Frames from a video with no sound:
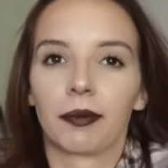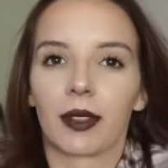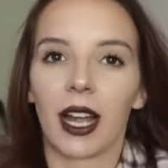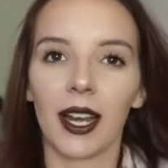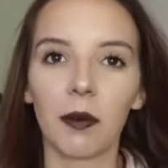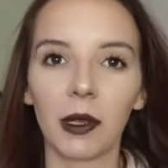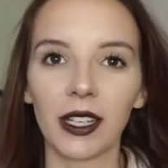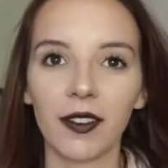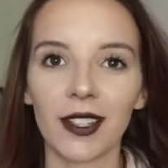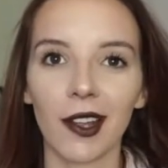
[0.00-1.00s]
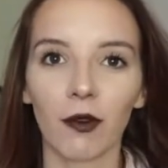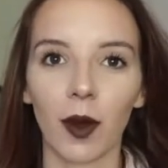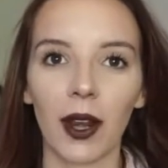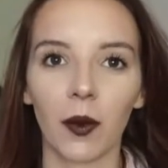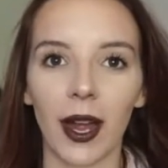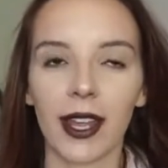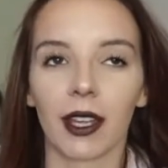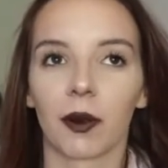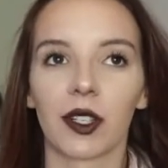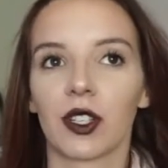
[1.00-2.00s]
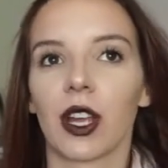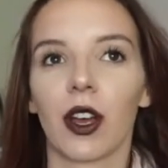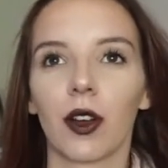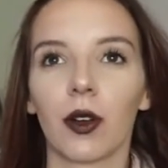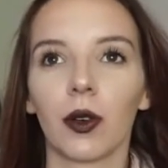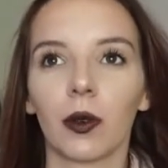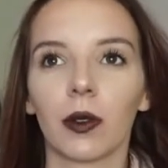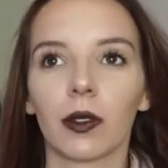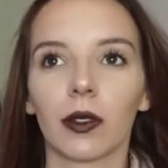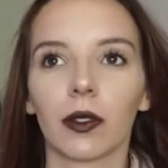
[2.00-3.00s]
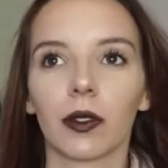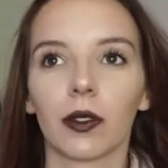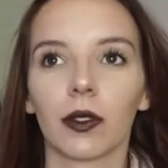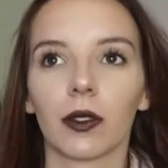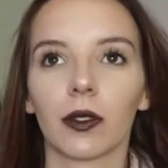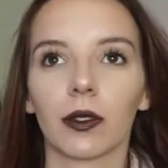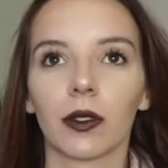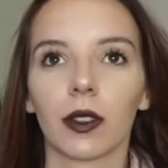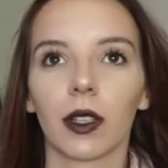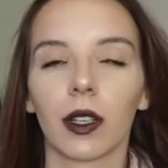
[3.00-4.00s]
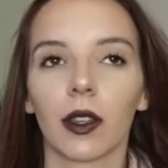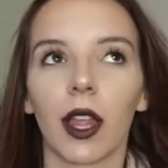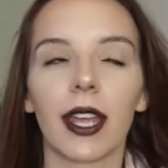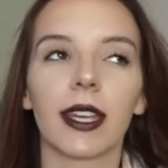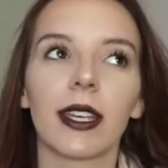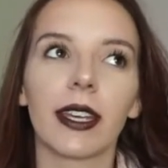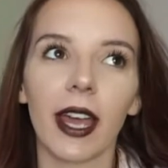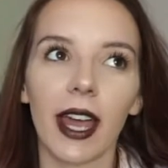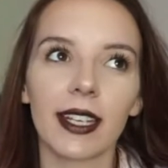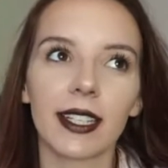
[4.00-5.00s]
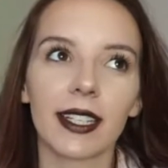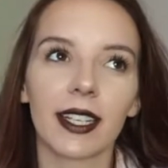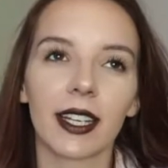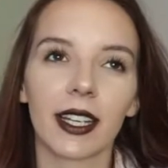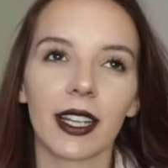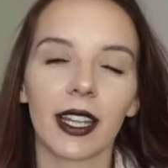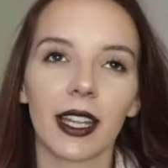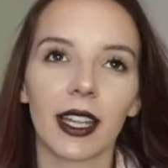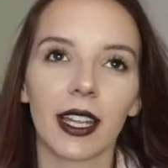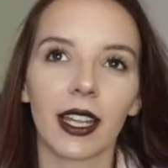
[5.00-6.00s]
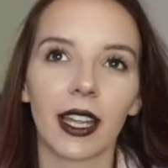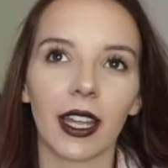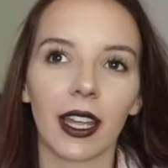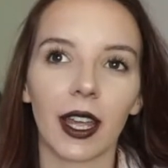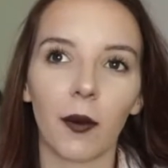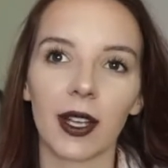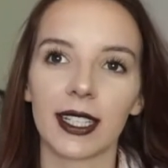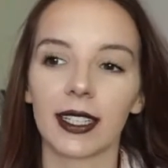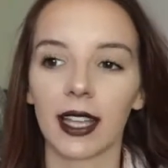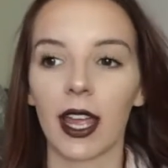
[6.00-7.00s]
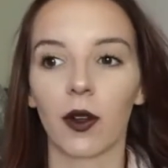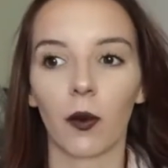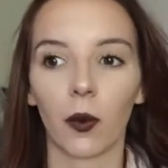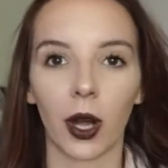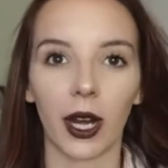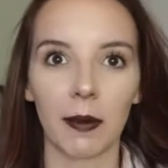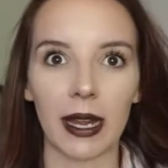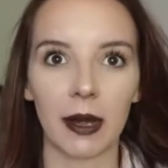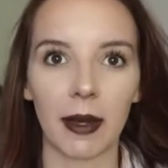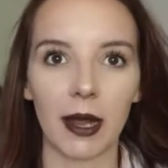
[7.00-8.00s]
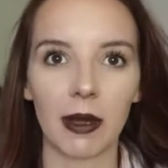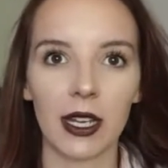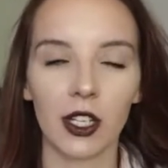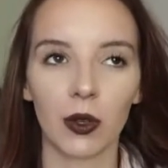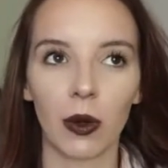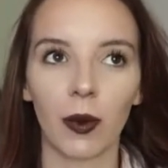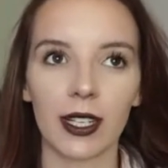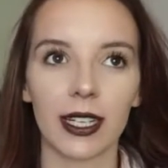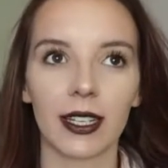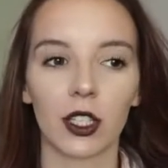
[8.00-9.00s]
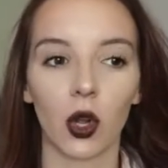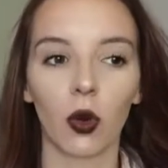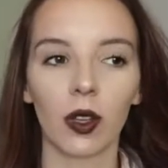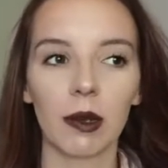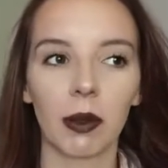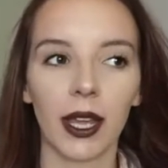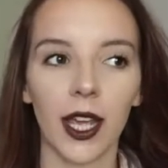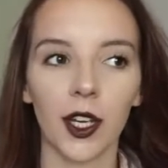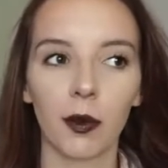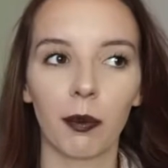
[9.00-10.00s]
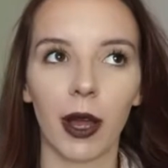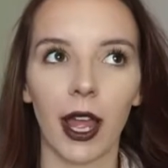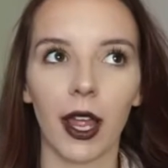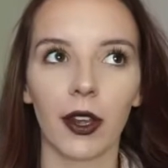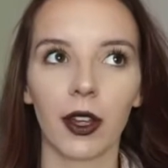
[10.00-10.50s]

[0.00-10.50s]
kind of believed it right away. There was no, like, yes, it wasn't like we're gonna make a baby, so it wasn't totally planned, but